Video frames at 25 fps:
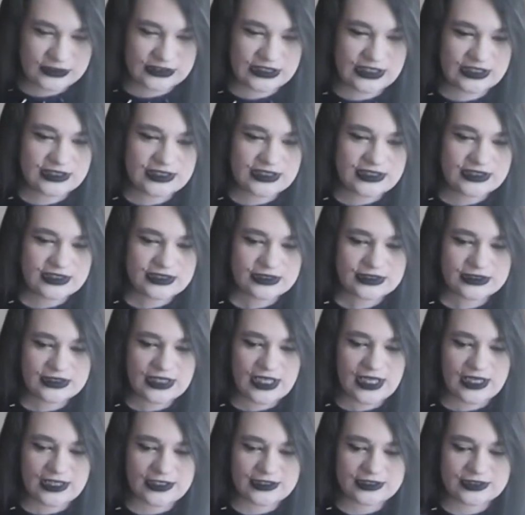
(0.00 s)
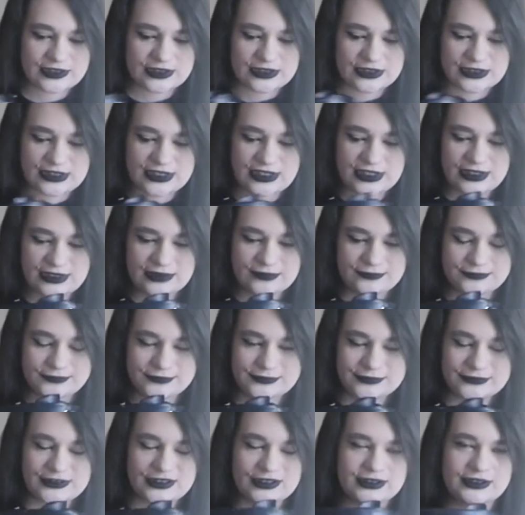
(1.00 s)
Now these are actually
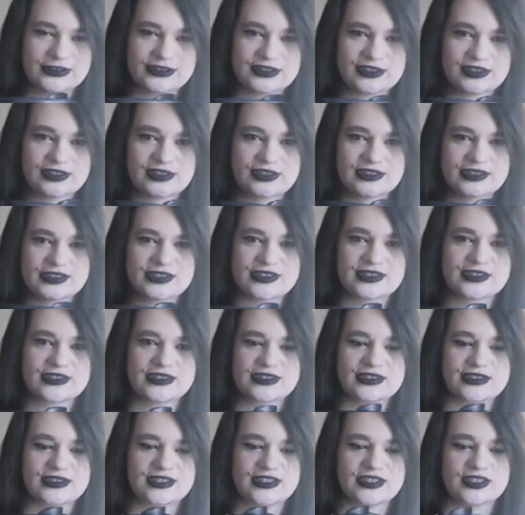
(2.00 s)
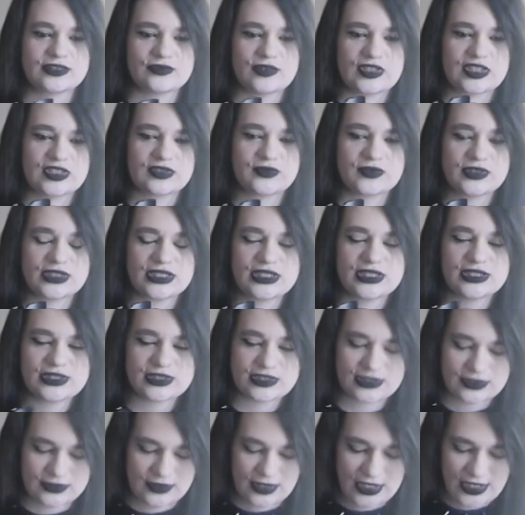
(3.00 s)
the situation with these,
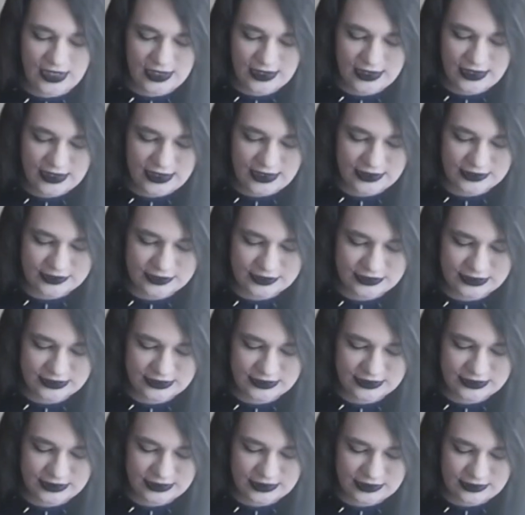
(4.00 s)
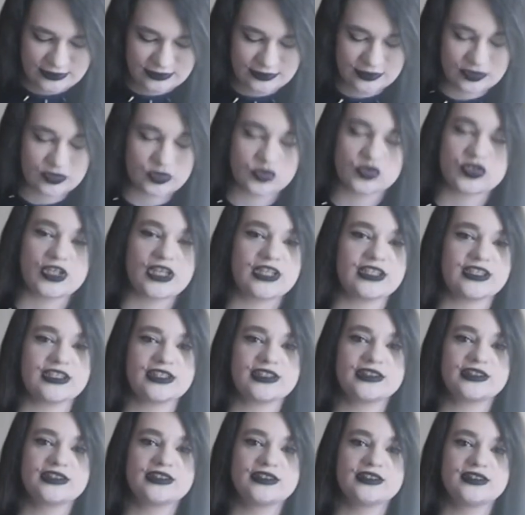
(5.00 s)
so I actually
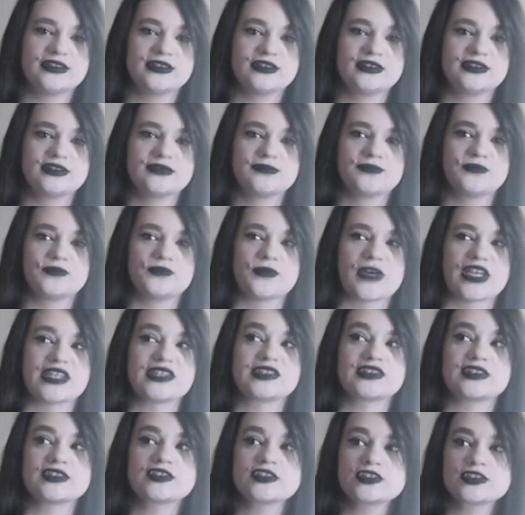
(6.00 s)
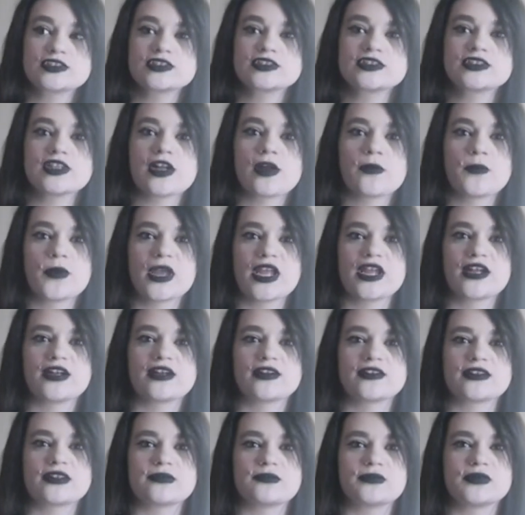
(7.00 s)
traded my sister a pair
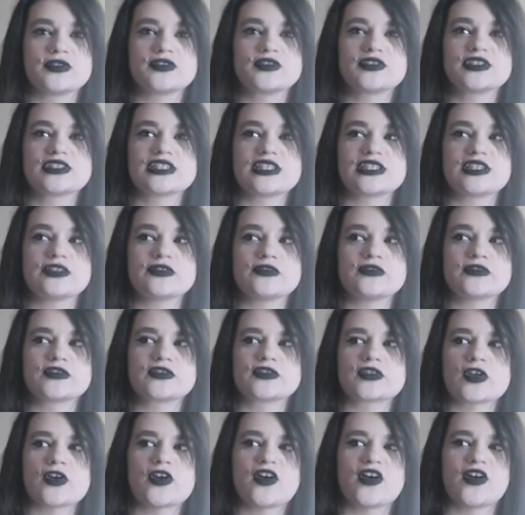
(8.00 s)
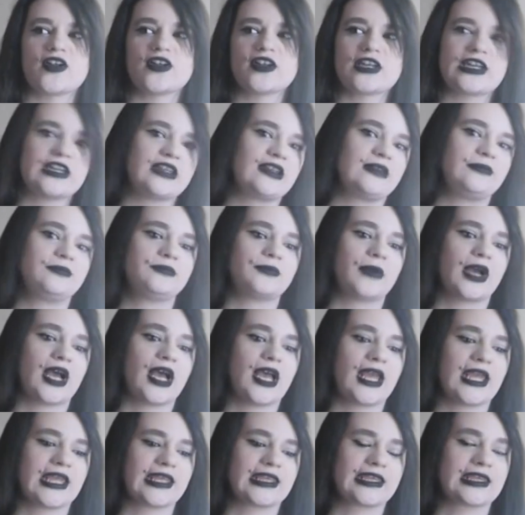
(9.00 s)
of the boots that you saw in
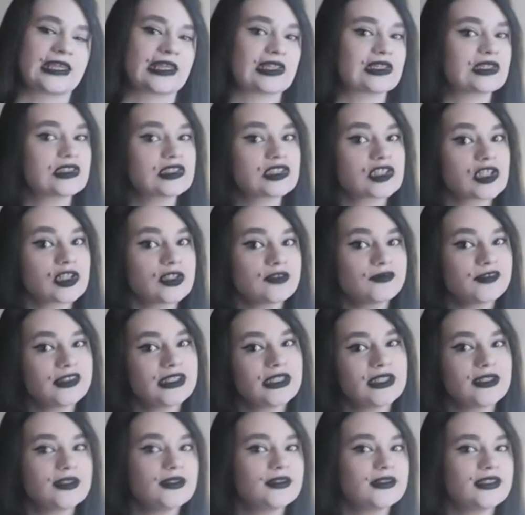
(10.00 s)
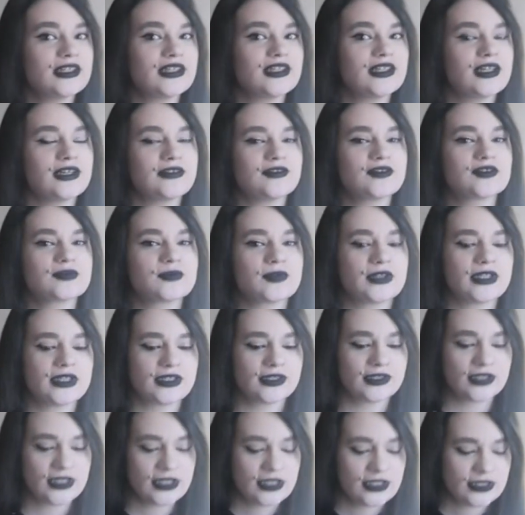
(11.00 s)
my jumpstart video that I was
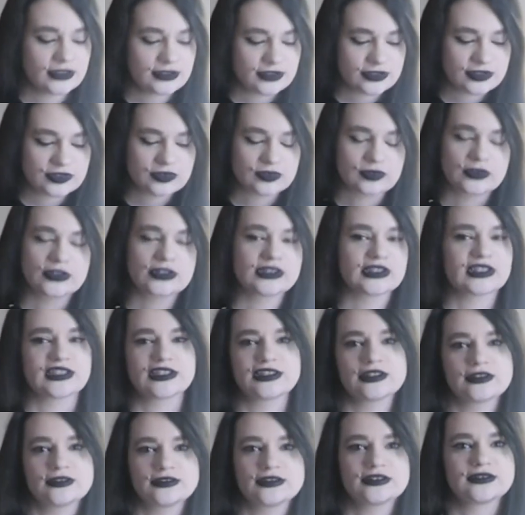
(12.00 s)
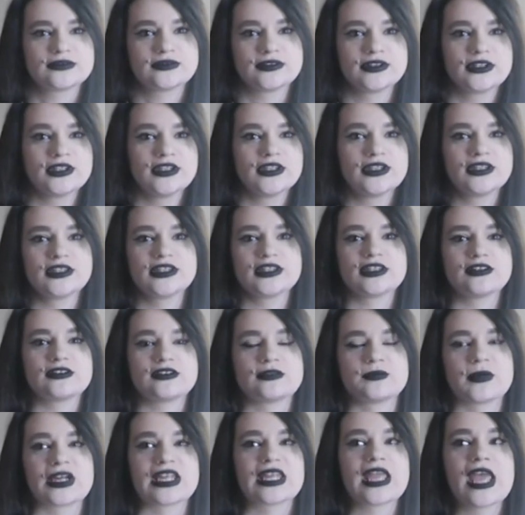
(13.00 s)
wearing. The short, they go to they go
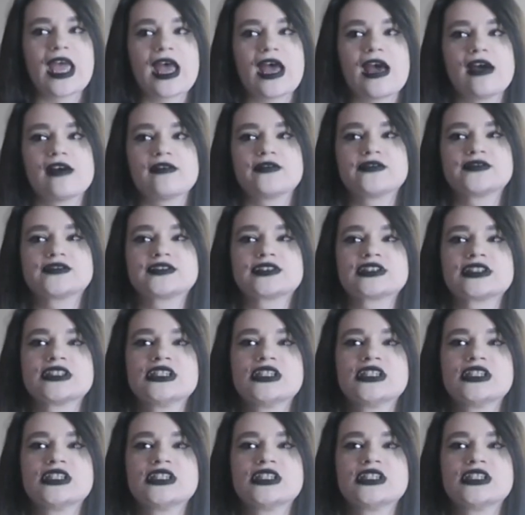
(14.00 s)
to my calf.